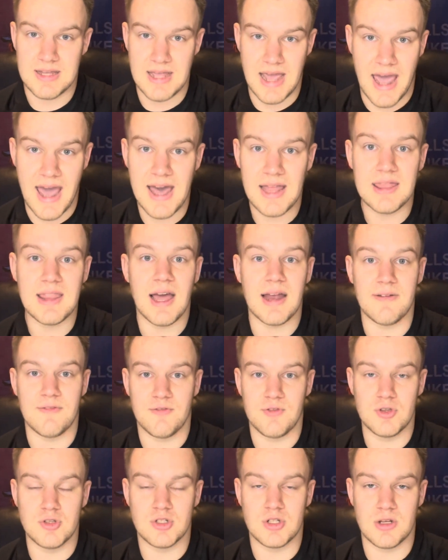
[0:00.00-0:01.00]
to add that
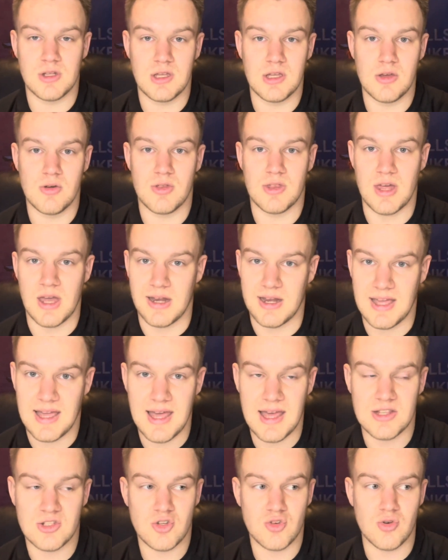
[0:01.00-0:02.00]
infusion of youth and to
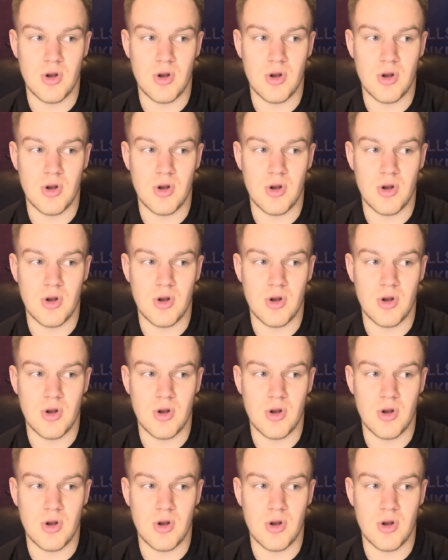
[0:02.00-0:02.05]
get